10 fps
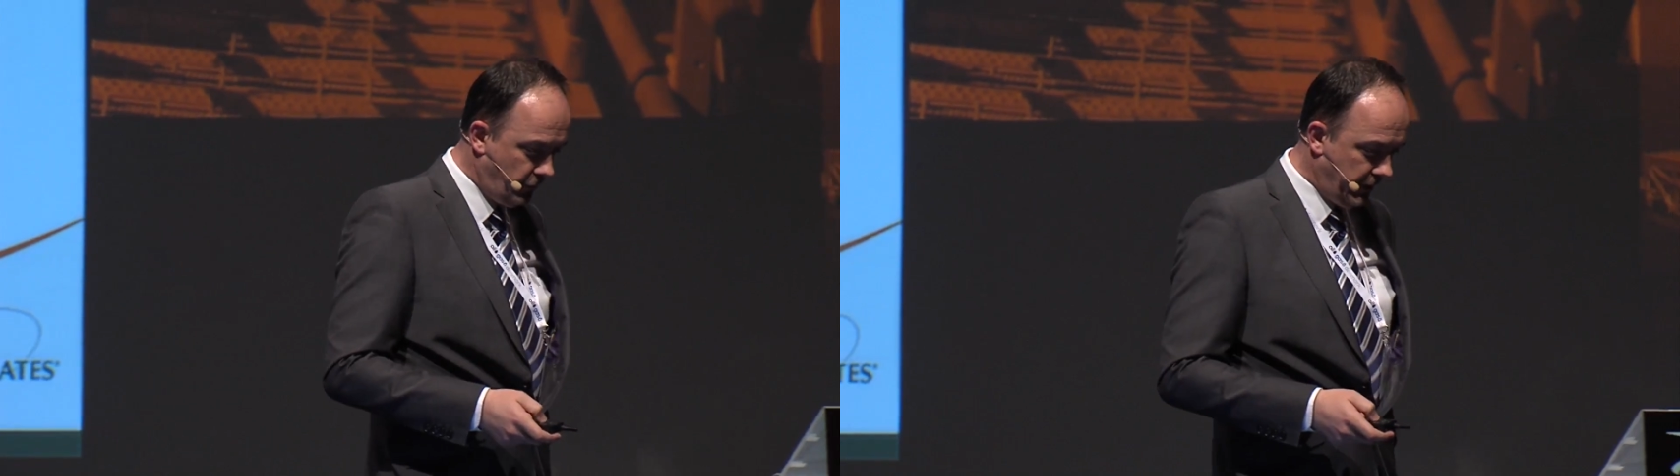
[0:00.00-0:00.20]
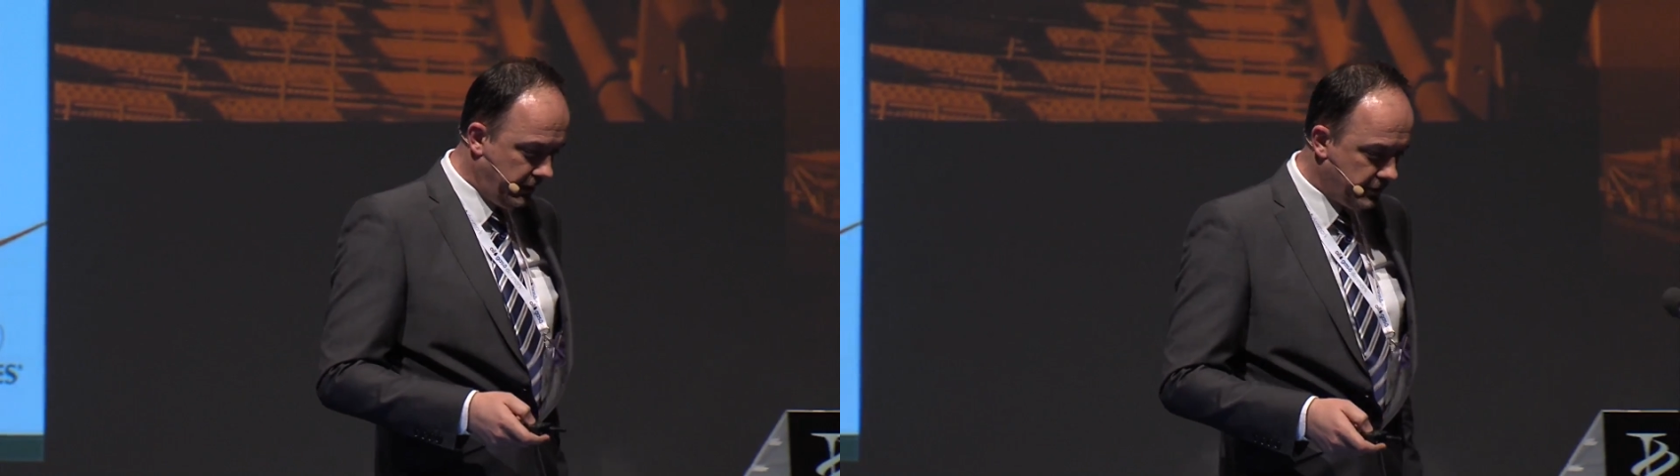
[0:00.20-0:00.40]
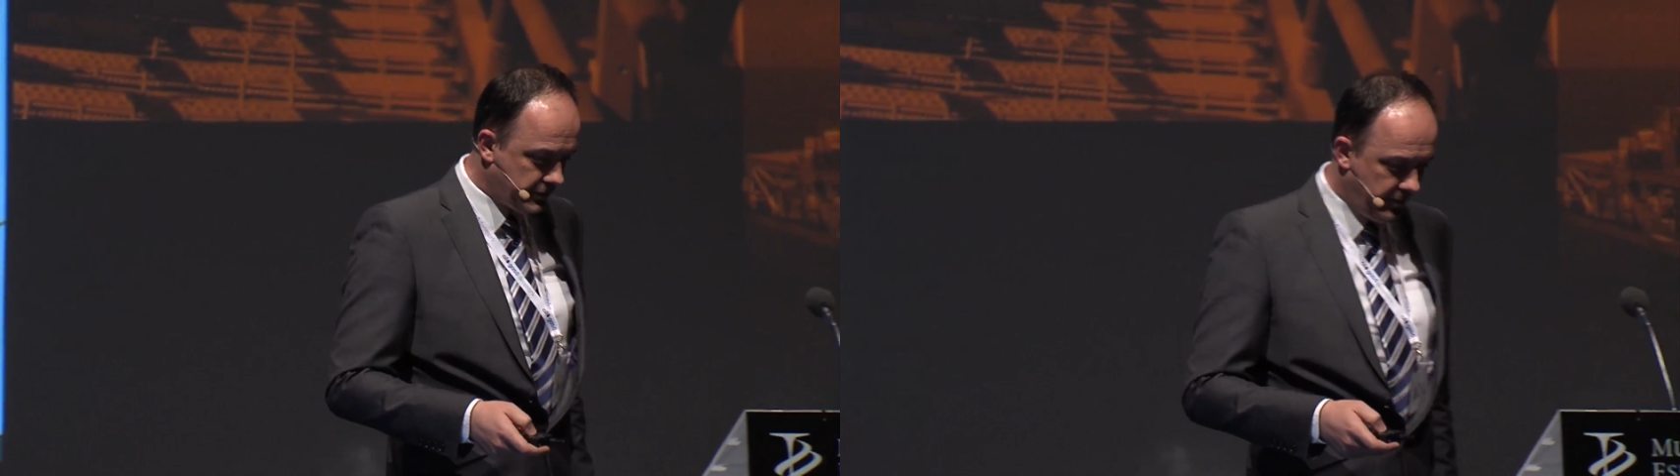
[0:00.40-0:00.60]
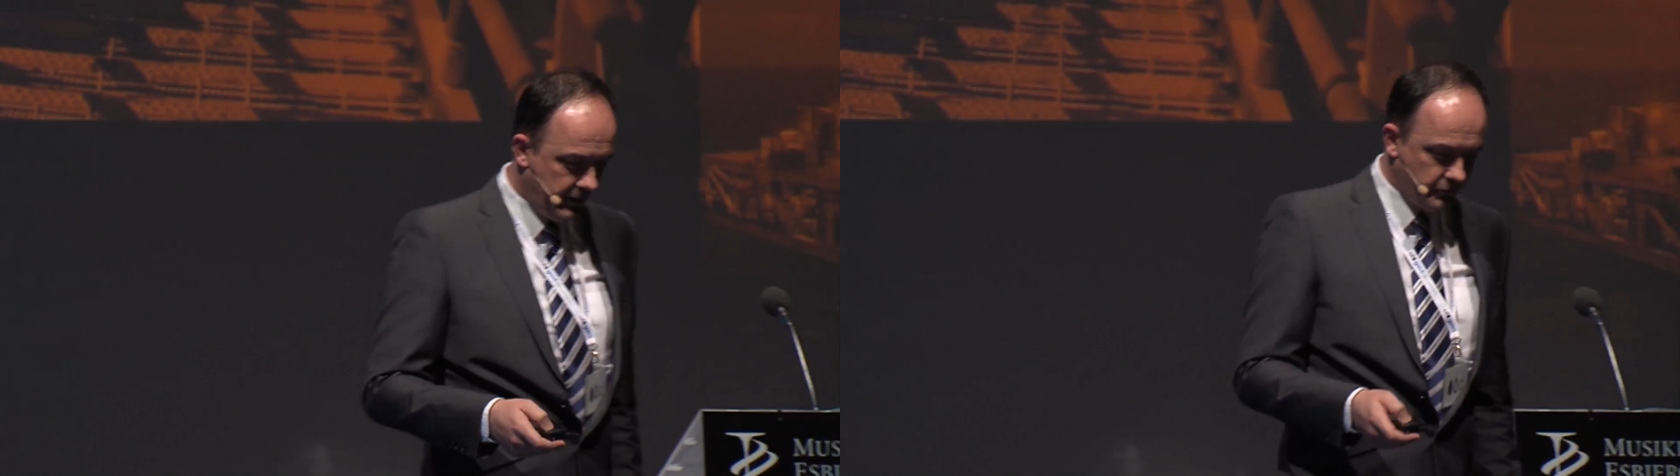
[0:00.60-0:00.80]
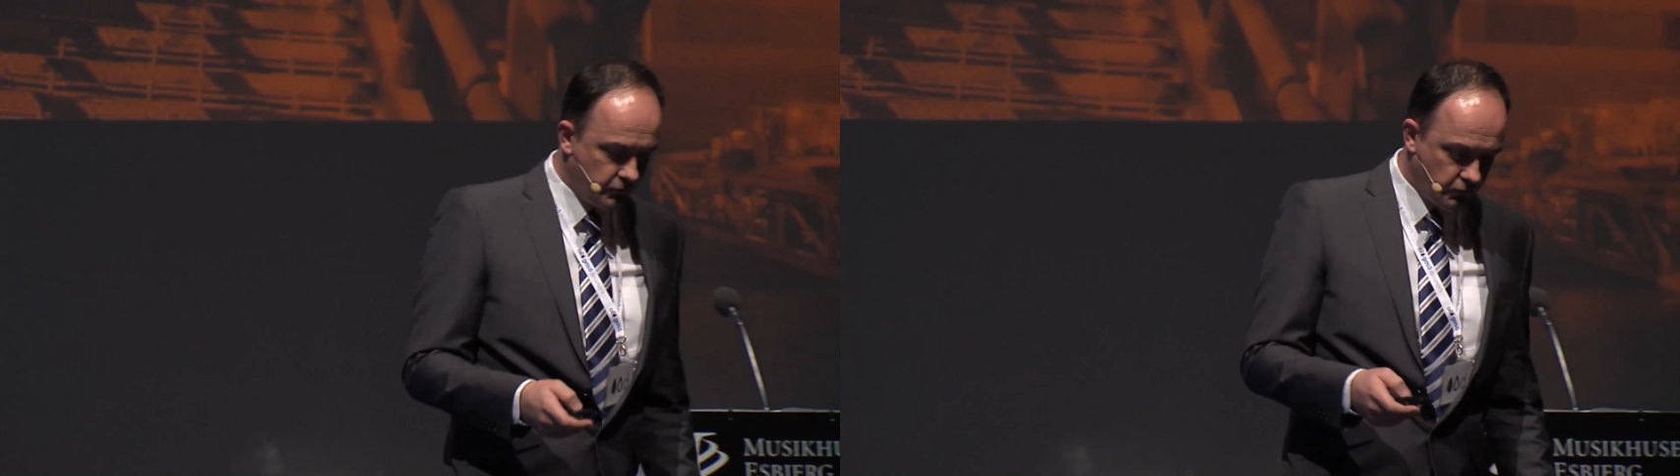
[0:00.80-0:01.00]
when I was
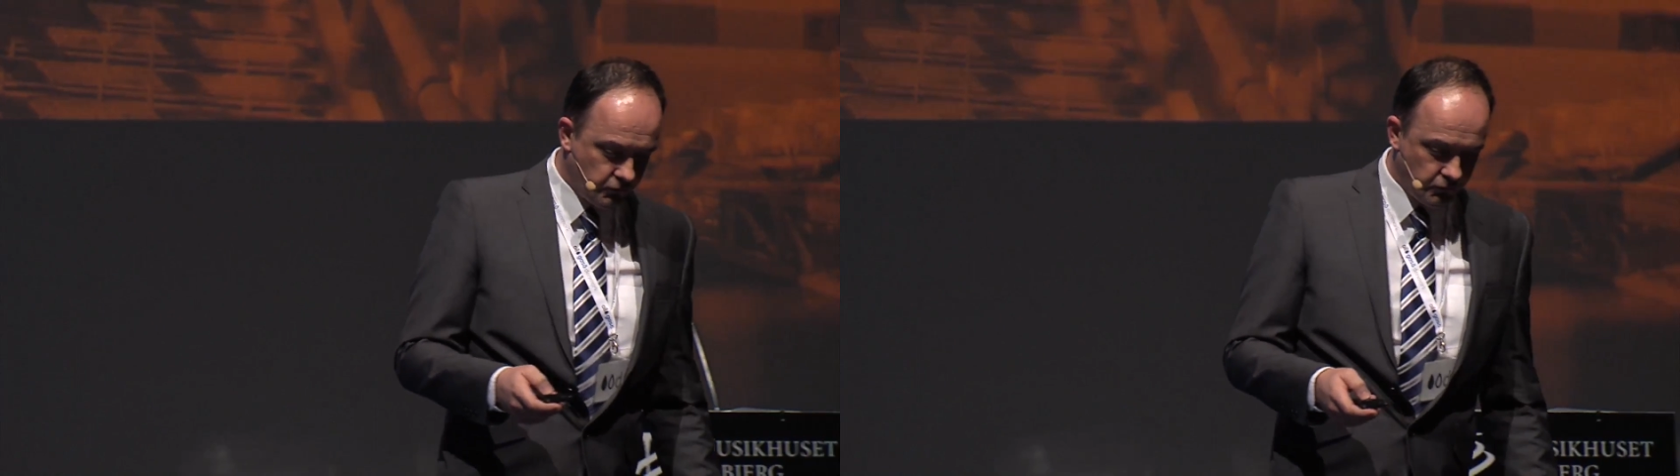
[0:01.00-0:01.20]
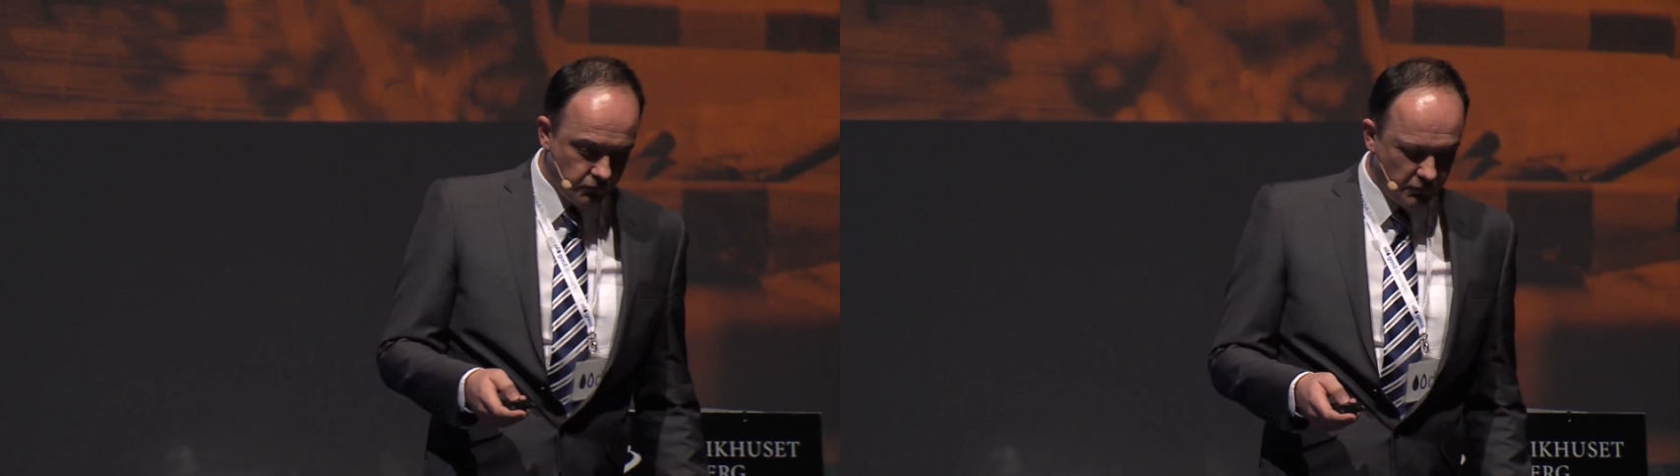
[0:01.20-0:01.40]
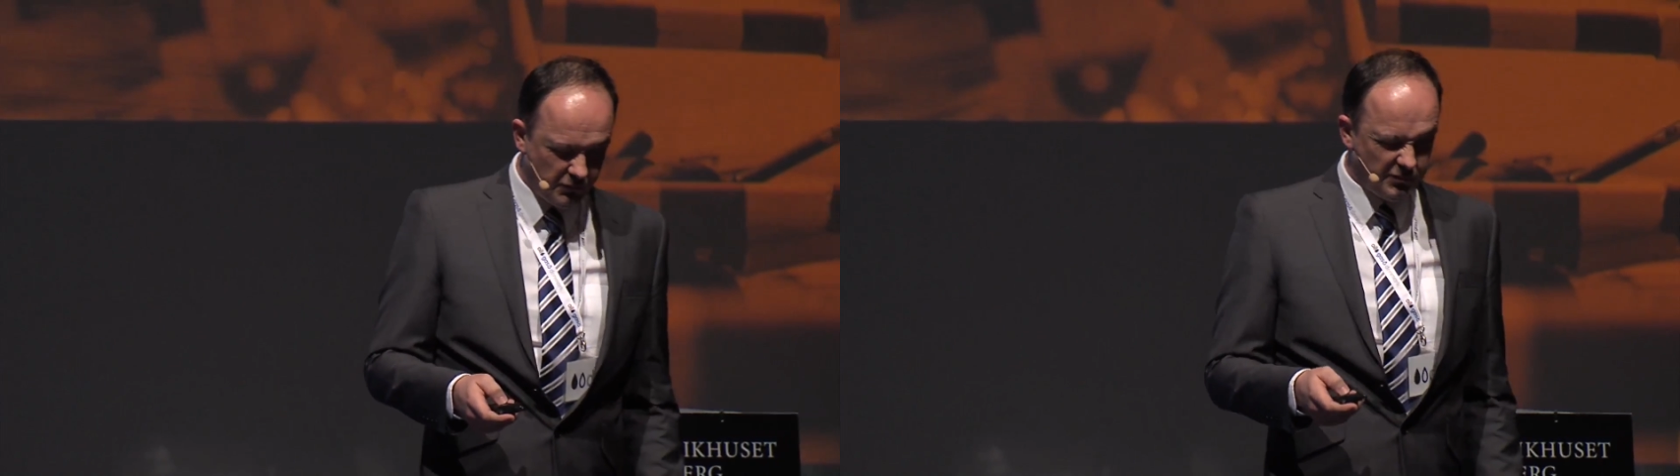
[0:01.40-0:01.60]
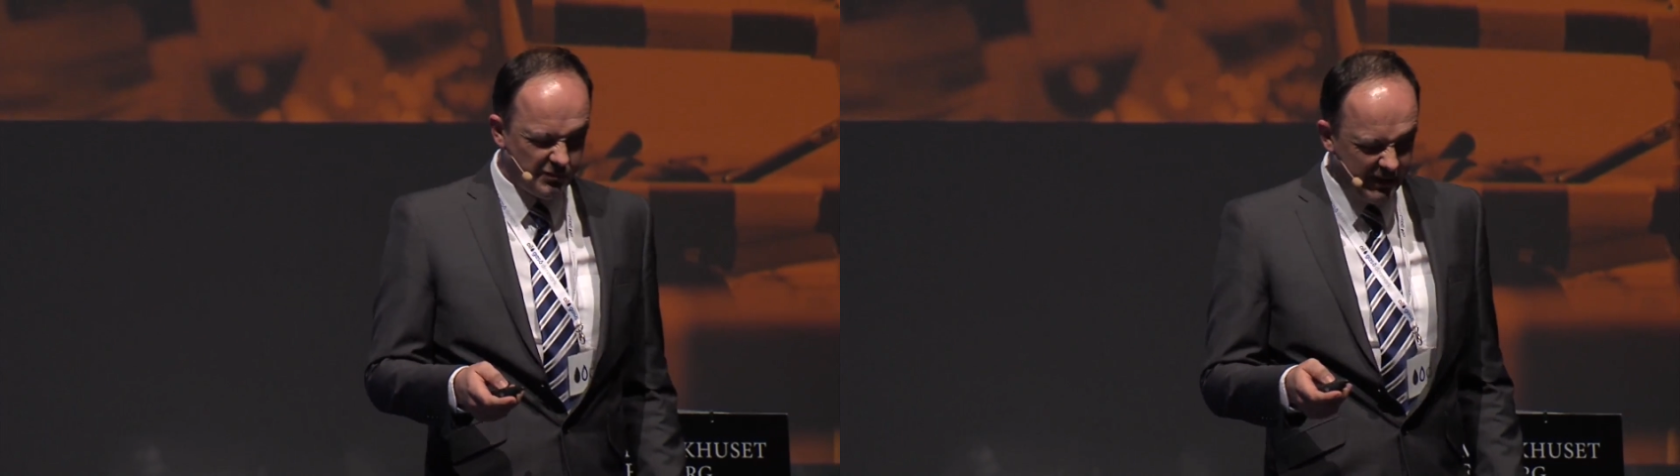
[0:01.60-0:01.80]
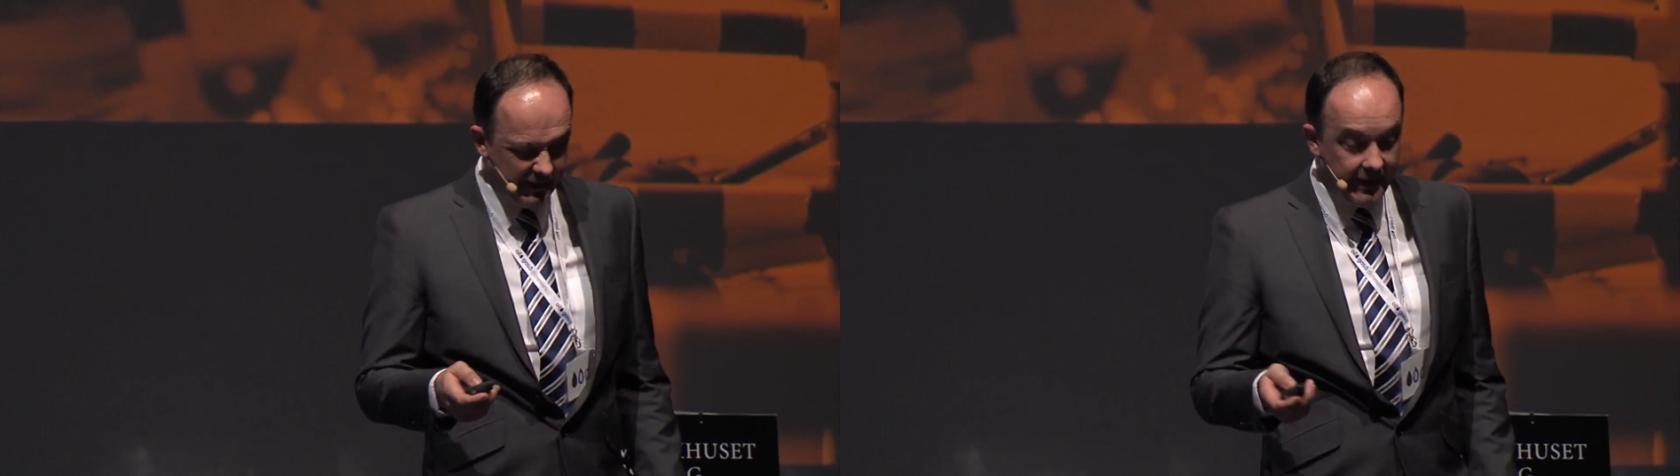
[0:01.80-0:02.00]
about
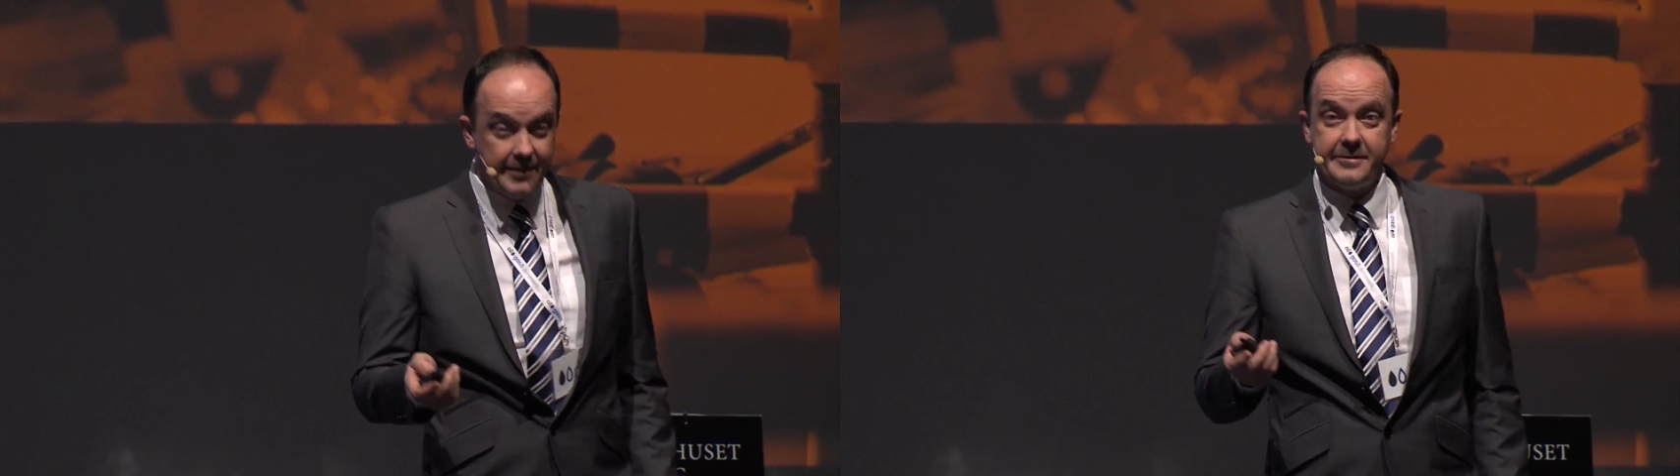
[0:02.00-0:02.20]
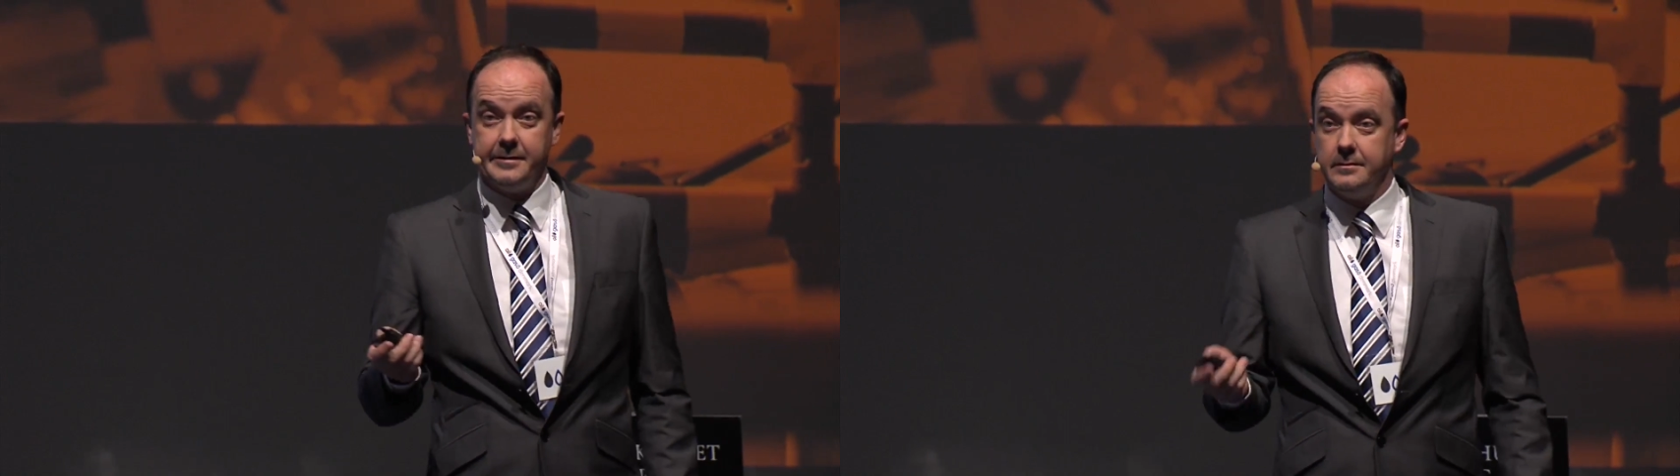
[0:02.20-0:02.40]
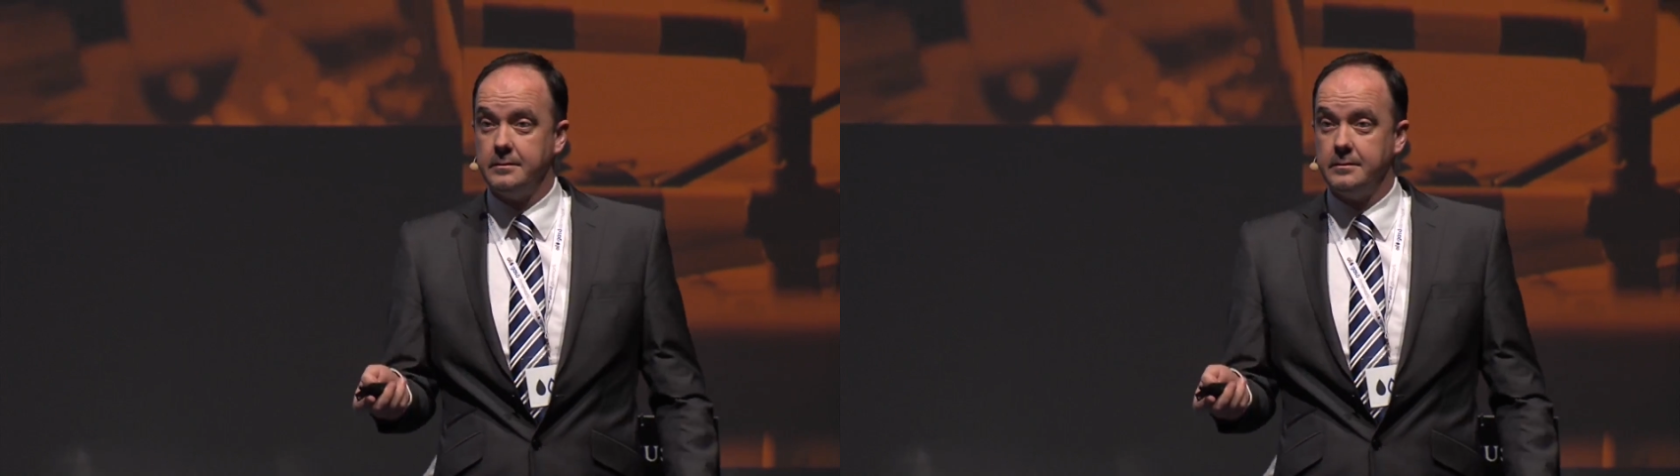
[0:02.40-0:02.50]
11